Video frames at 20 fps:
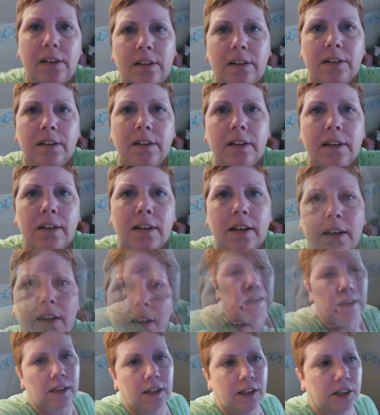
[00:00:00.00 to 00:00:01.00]
long.
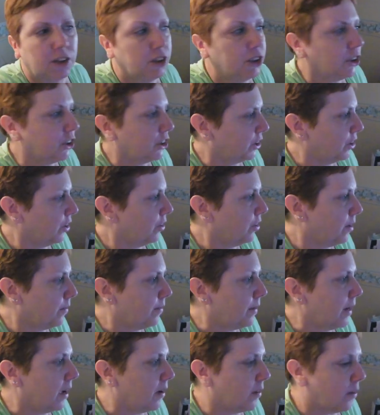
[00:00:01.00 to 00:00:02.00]
He just showed
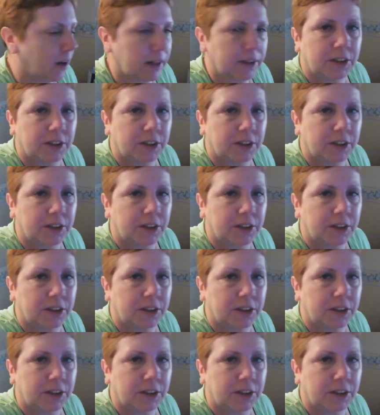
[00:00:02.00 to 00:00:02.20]
up now.